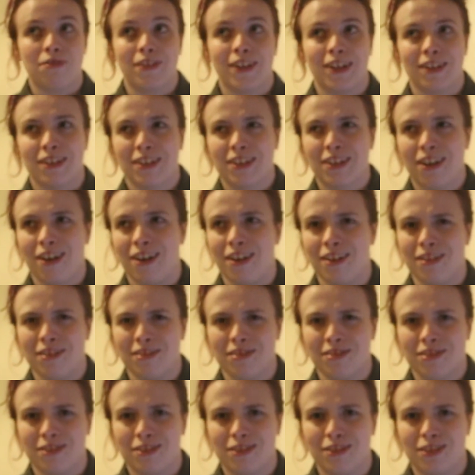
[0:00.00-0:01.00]
It
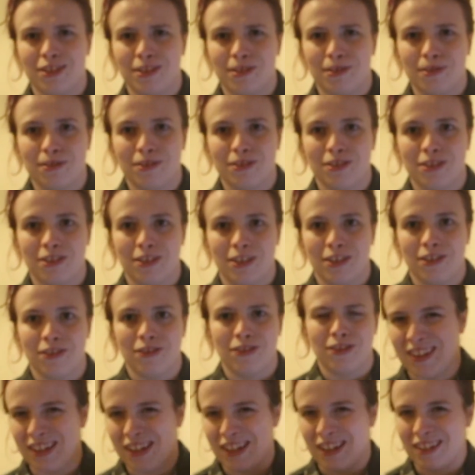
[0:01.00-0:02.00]
can't do stuff
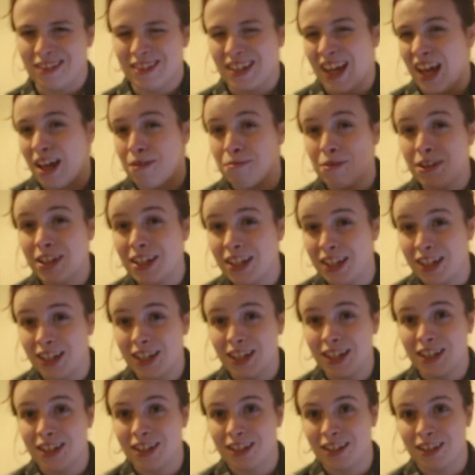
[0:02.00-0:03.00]

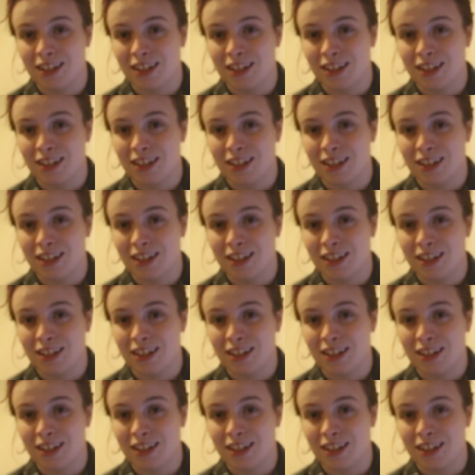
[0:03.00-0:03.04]
chemically.